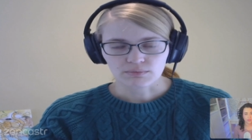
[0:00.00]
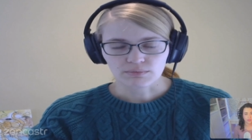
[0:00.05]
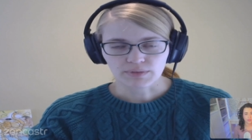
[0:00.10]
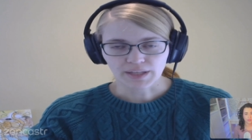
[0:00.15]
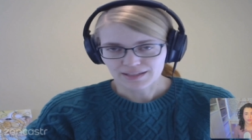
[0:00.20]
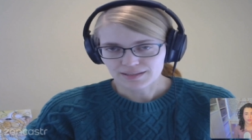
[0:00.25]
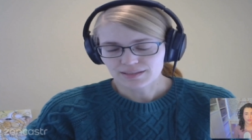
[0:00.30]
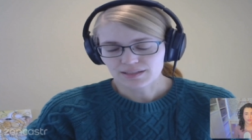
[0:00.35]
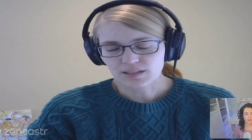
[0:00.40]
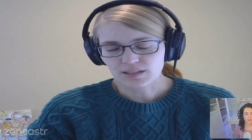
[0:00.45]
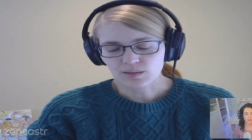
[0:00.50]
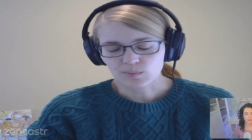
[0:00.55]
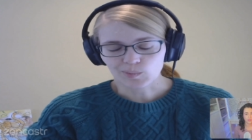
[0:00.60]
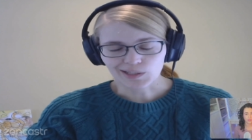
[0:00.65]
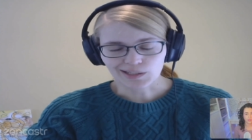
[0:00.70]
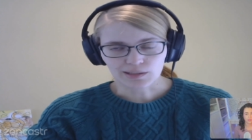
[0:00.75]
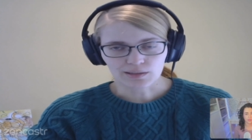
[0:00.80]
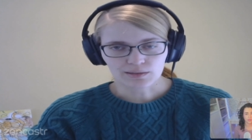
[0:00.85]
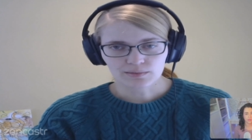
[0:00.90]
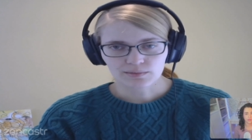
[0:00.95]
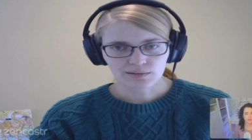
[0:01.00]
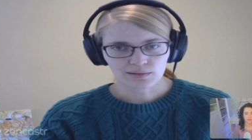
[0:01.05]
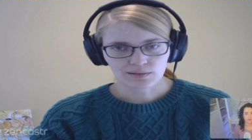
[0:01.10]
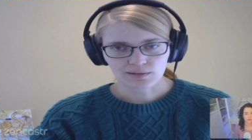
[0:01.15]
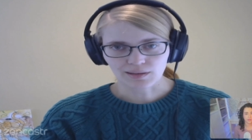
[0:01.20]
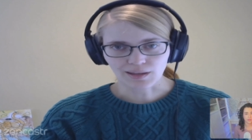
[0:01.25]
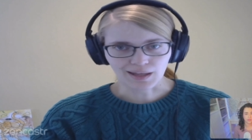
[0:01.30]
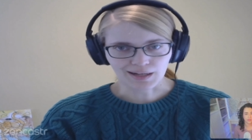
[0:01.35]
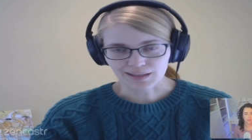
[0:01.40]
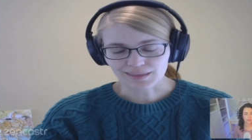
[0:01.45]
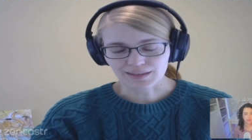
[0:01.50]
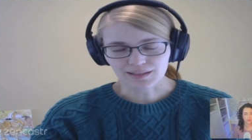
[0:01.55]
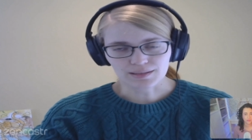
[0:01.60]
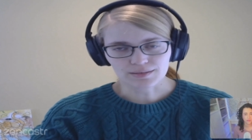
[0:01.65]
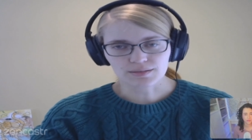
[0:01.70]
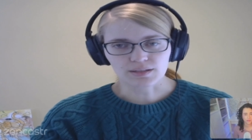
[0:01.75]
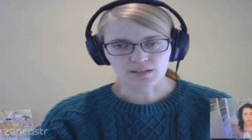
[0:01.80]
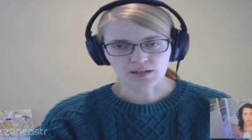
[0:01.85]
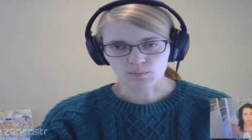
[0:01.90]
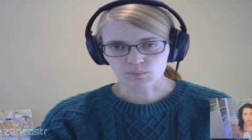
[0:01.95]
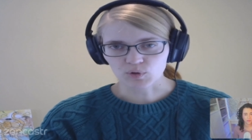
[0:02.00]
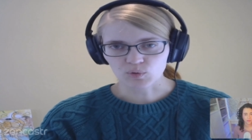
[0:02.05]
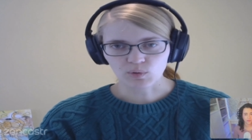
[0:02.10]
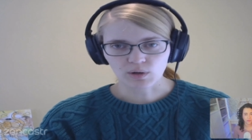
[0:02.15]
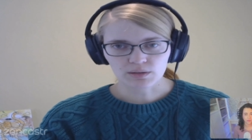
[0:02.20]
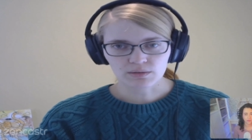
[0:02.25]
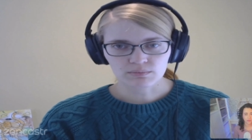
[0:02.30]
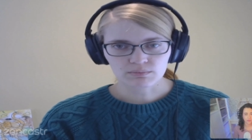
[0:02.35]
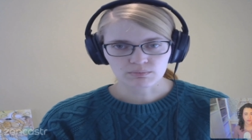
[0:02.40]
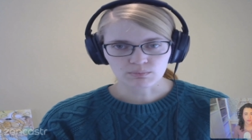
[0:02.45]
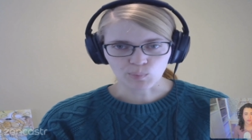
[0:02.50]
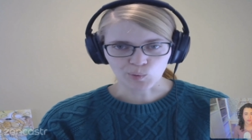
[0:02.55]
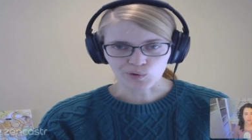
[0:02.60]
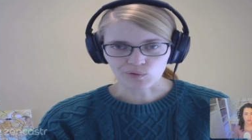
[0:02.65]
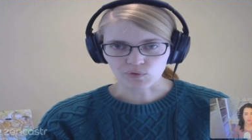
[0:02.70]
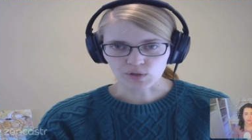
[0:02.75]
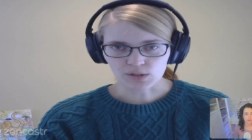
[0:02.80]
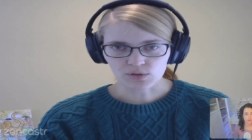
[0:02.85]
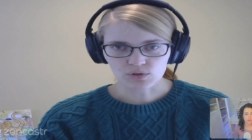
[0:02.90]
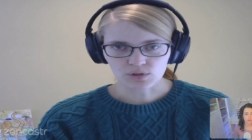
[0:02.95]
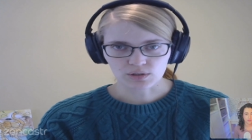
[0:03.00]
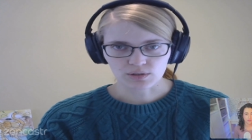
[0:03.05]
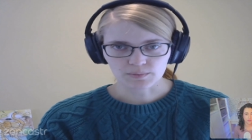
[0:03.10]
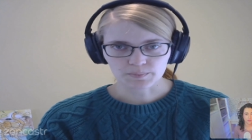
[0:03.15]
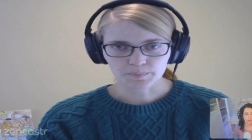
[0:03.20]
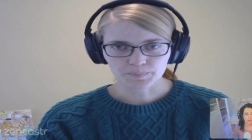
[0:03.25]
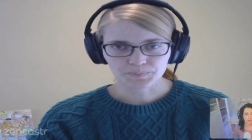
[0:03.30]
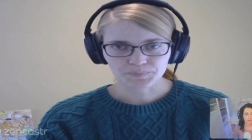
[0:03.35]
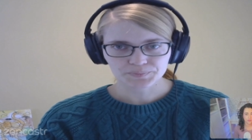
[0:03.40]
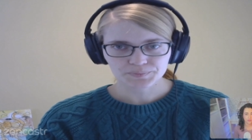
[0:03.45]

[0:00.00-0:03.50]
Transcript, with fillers: that's going to be, that I think is the number one motivation.